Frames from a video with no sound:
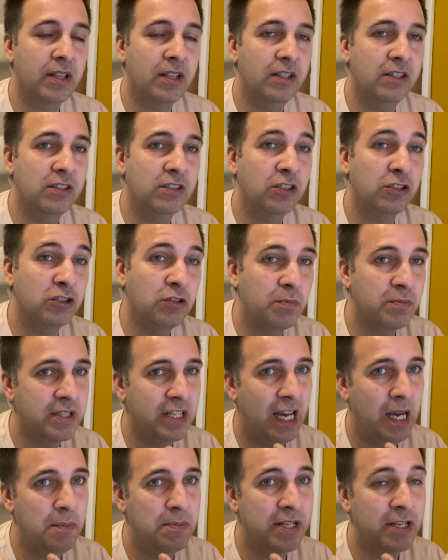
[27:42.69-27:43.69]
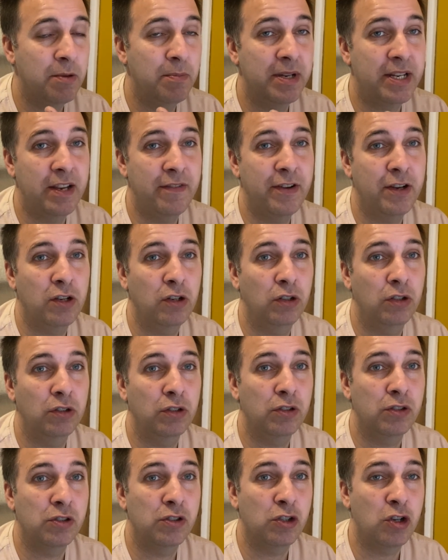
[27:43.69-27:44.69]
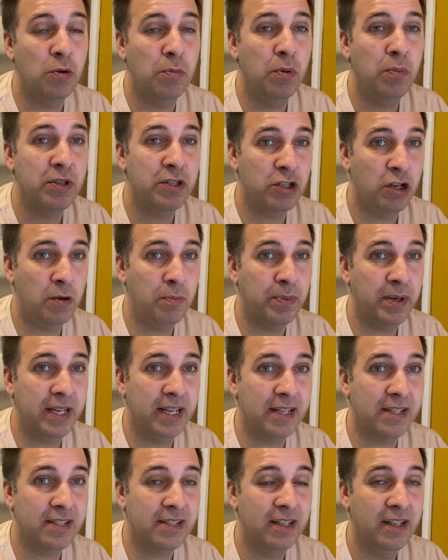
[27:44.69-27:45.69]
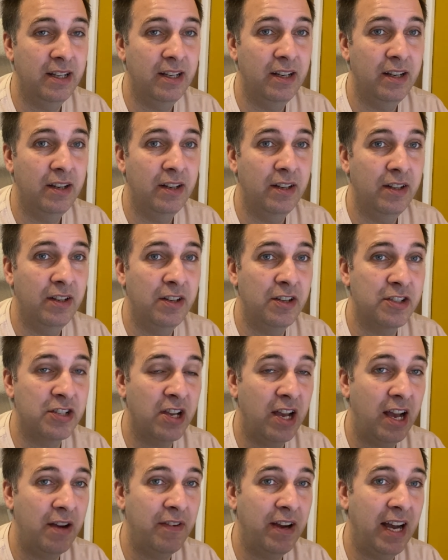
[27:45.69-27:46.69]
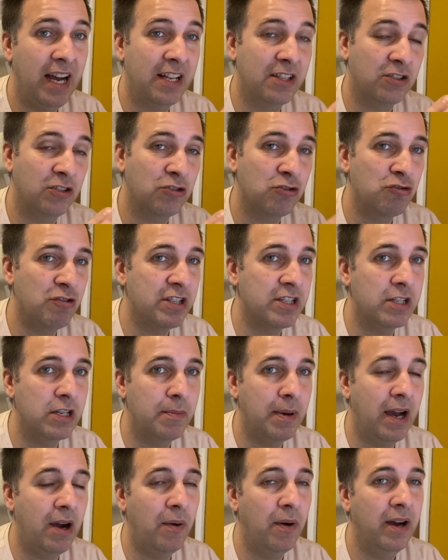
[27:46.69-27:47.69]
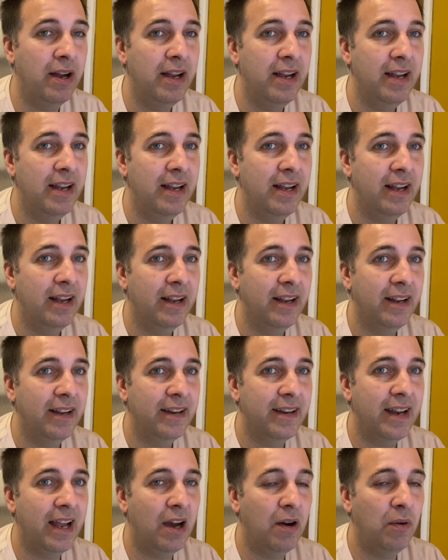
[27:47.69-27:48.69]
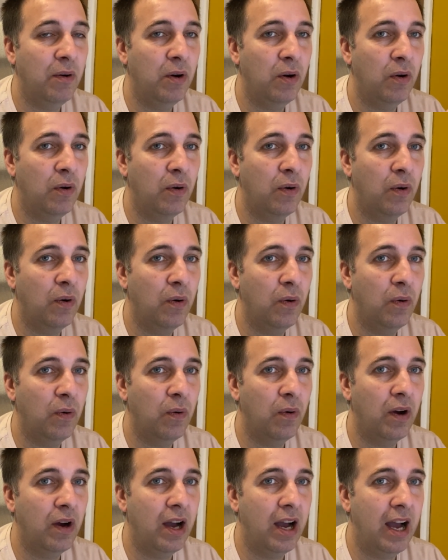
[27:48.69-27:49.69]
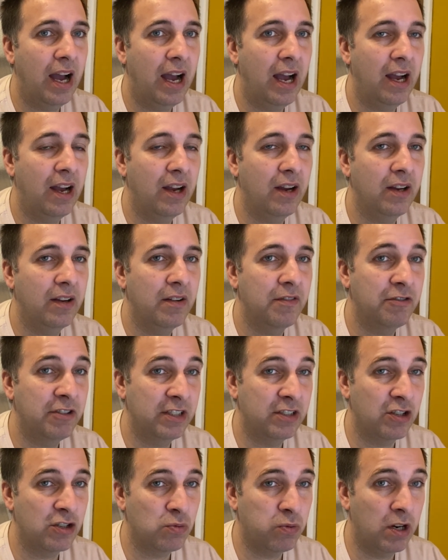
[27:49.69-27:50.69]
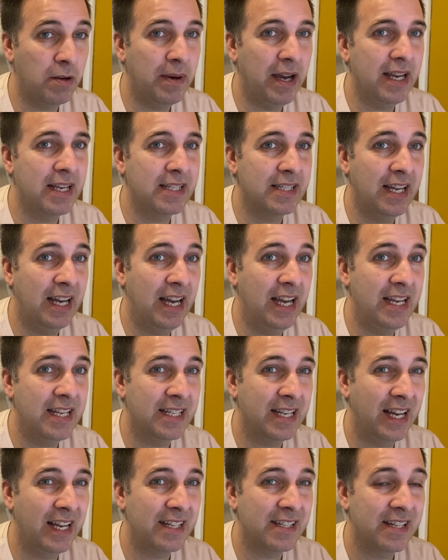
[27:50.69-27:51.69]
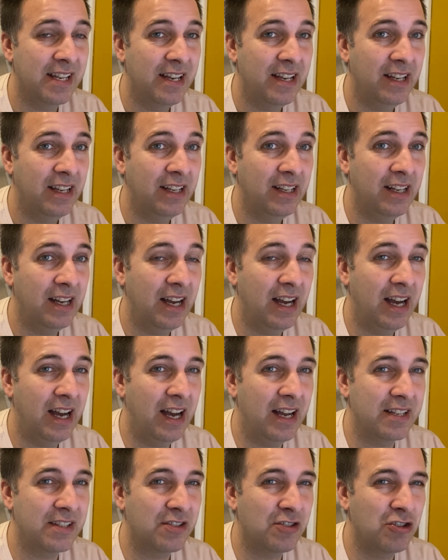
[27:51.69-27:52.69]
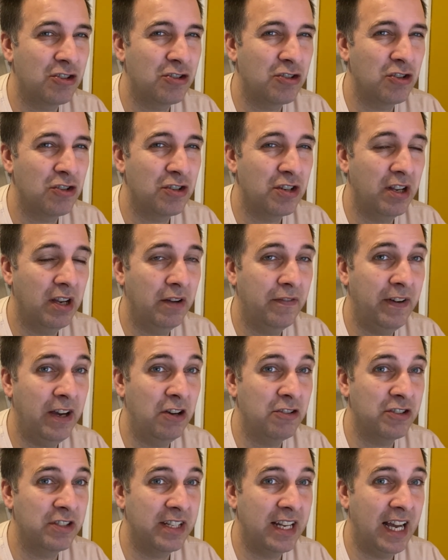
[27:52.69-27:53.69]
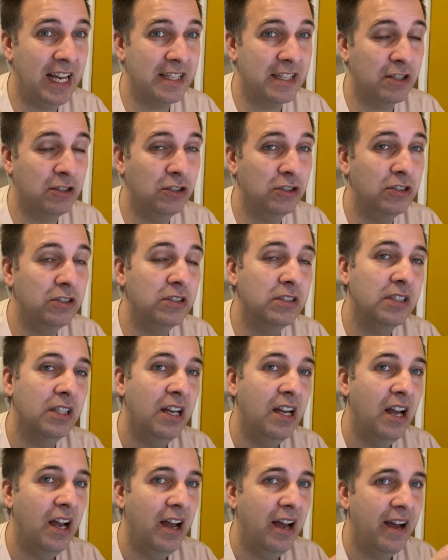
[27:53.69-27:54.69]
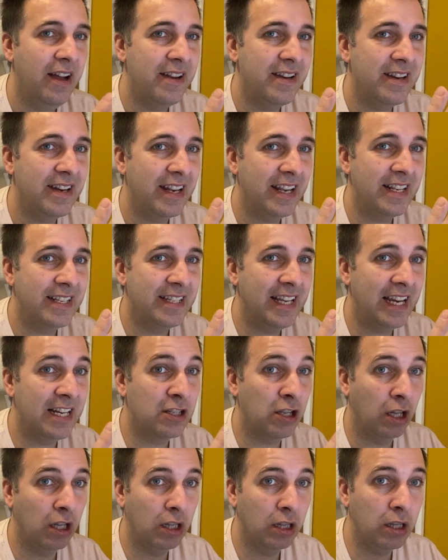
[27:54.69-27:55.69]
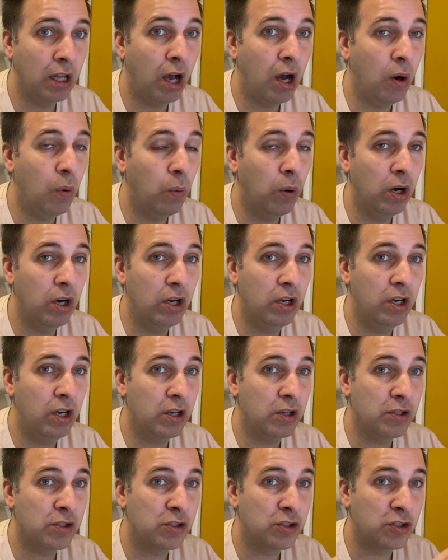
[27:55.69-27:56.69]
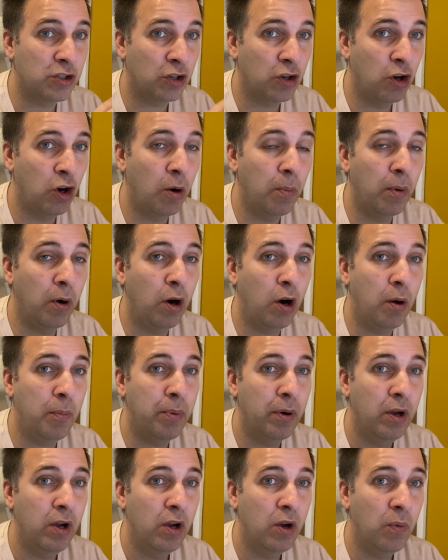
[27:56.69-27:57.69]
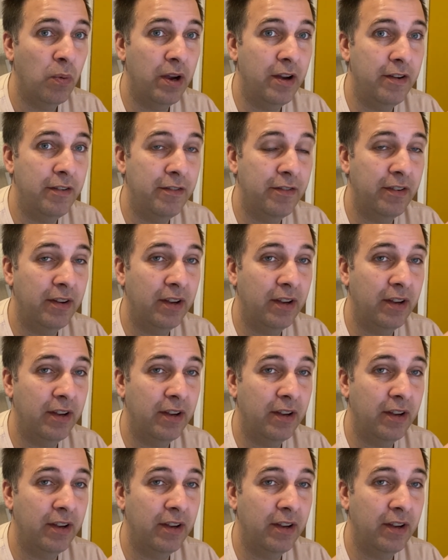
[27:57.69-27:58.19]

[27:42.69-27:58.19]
So sometimes it can be difficult to come up with topics to have articles written about. Now, for instance, one of my sites has just under 1,000 articles, and it takes a lot of work to come up with